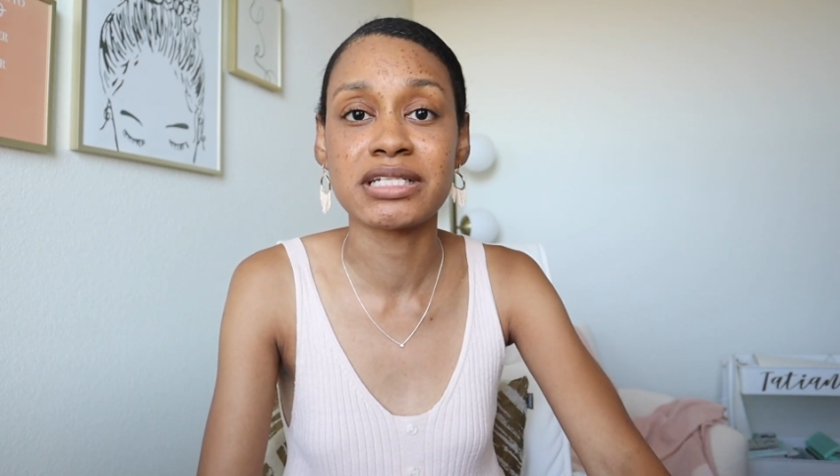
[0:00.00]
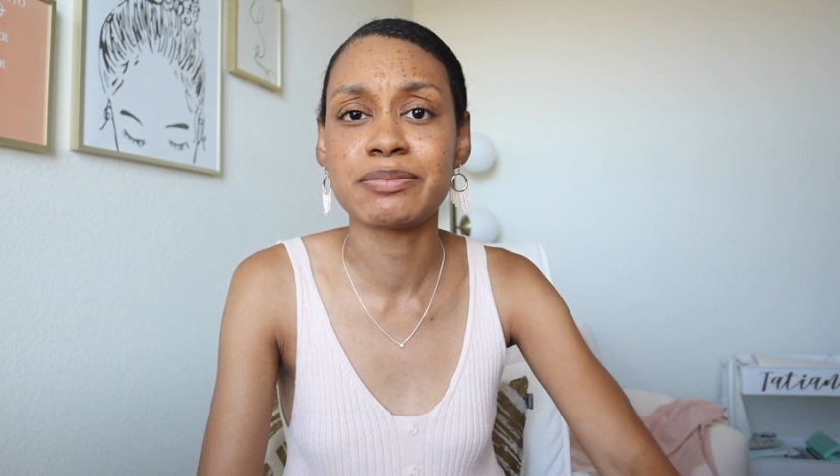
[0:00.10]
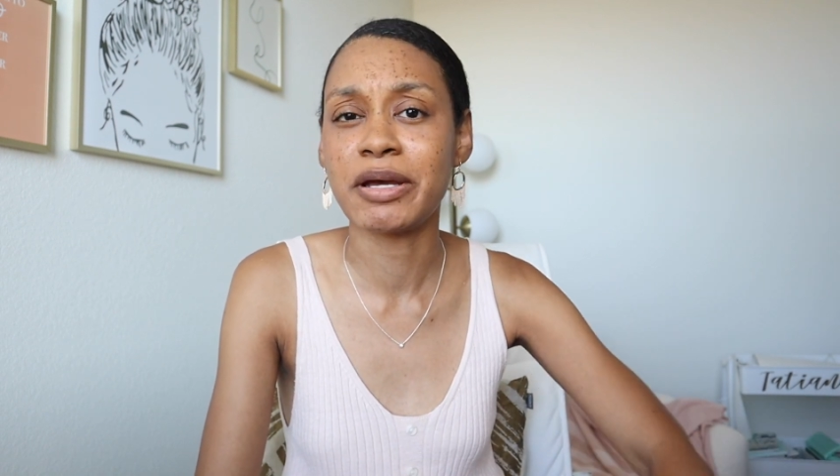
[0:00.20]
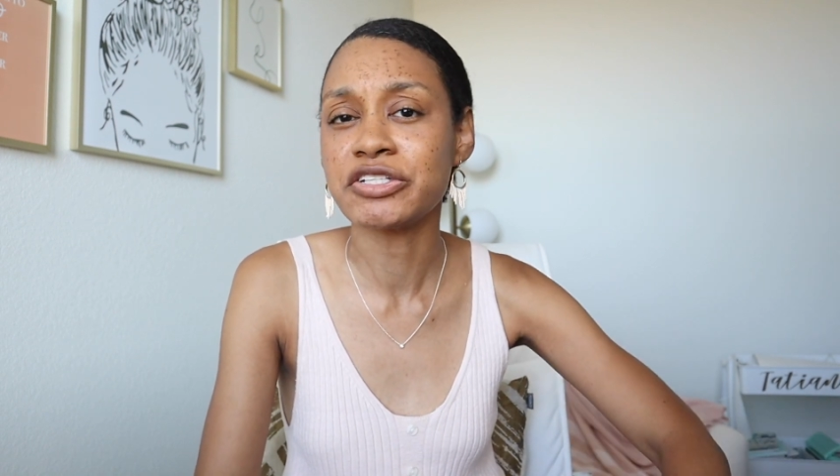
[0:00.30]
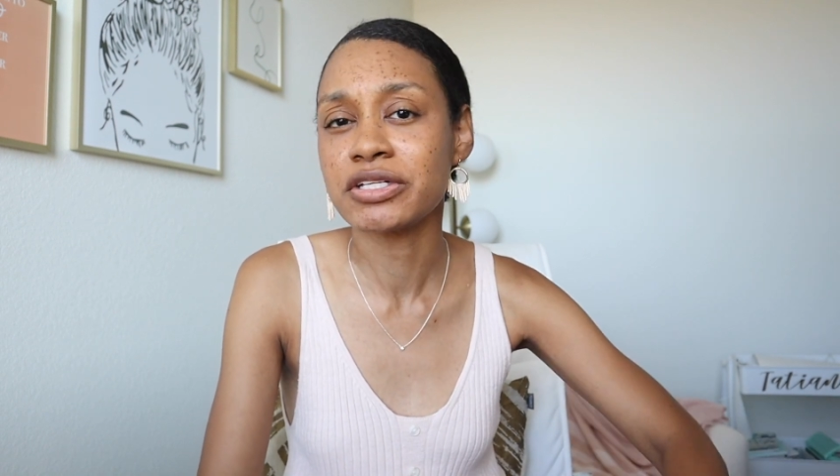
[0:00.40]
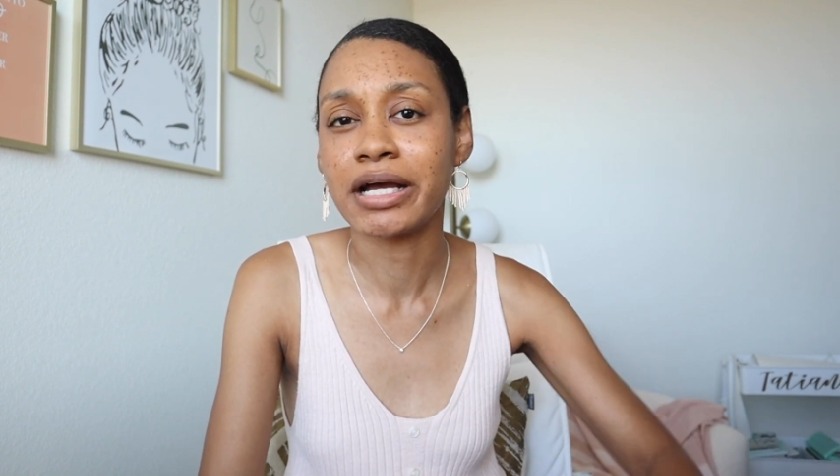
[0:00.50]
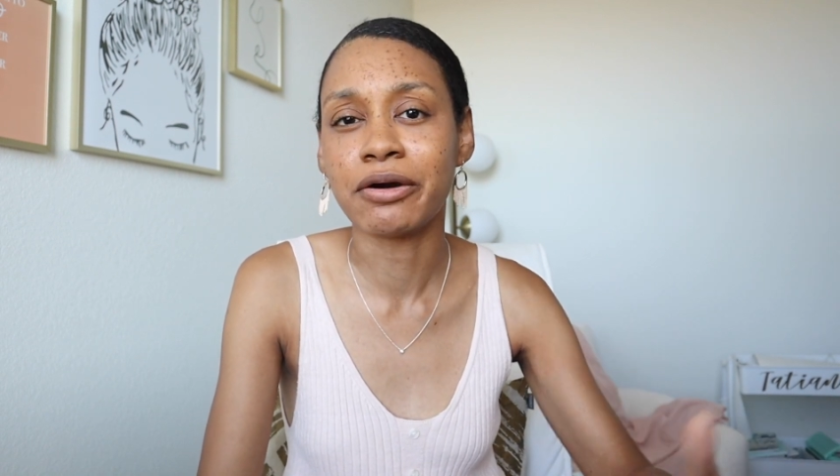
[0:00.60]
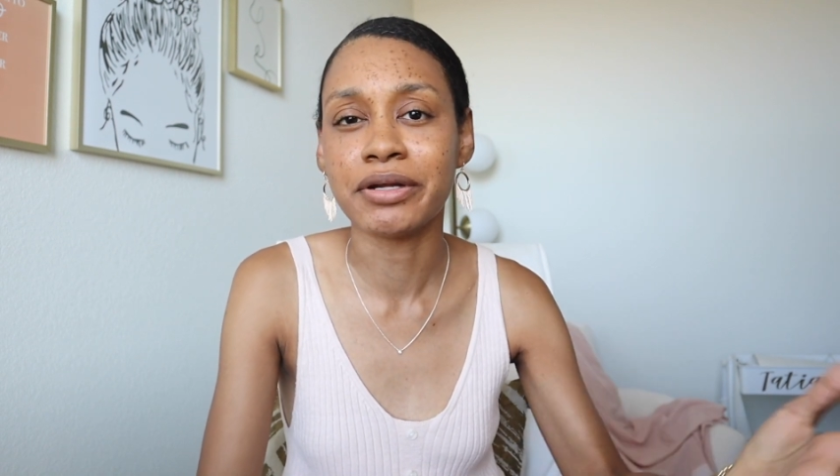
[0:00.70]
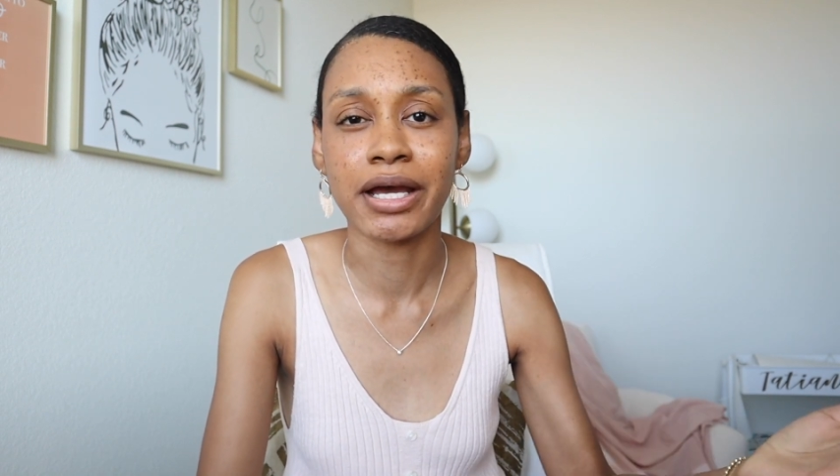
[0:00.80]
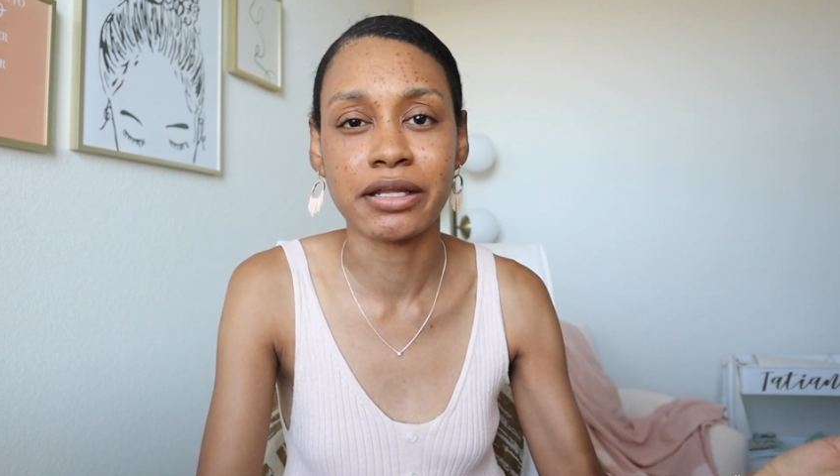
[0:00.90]
especially like
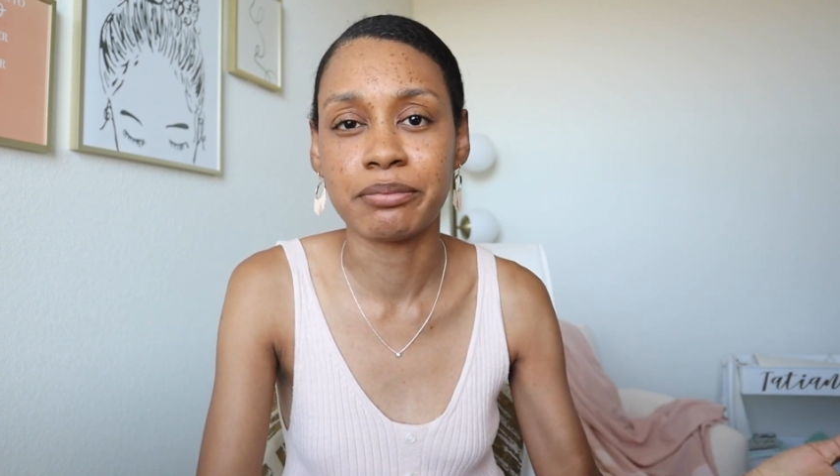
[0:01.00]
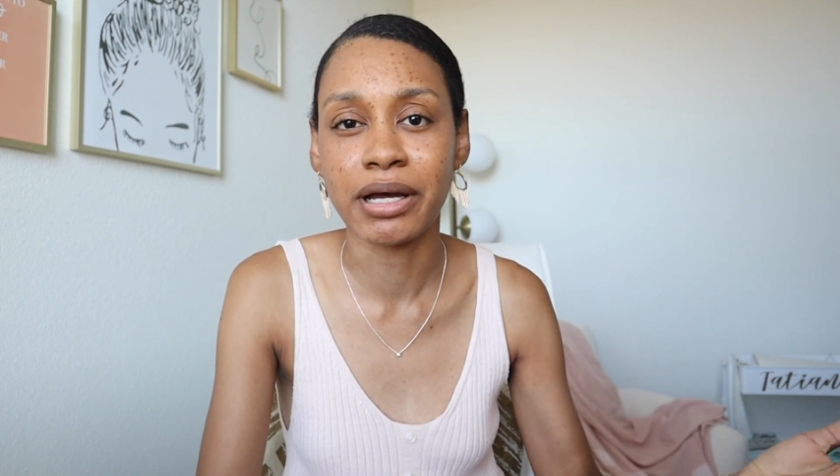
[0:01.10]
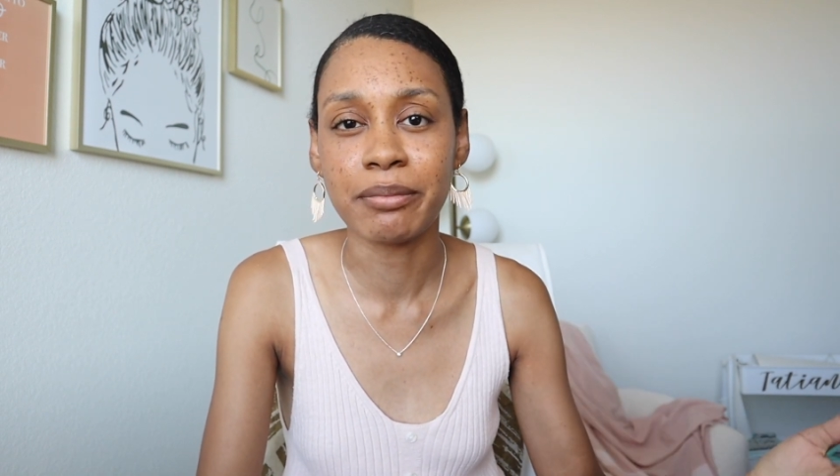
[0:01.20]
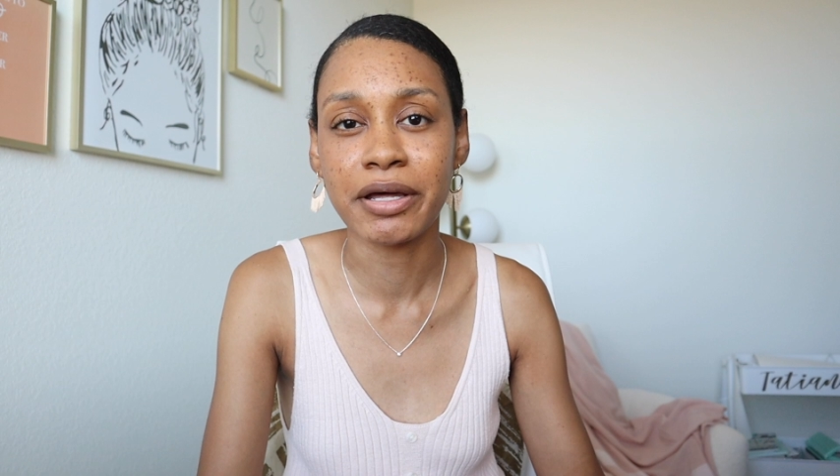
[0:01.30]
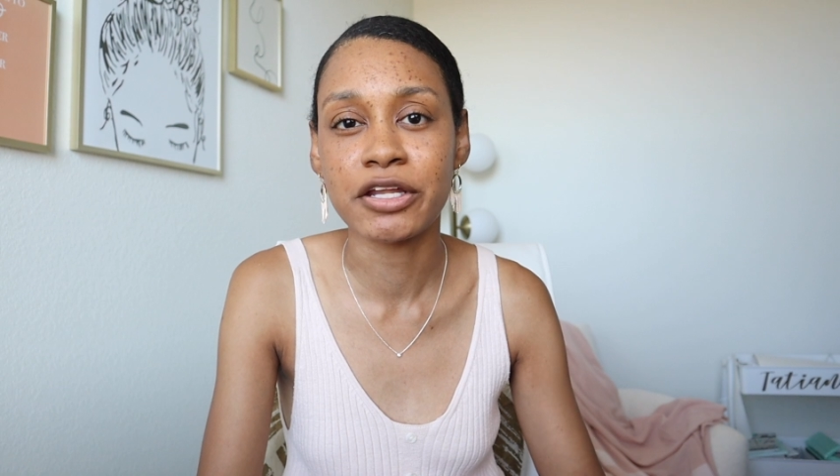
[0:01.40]
on Alibaba,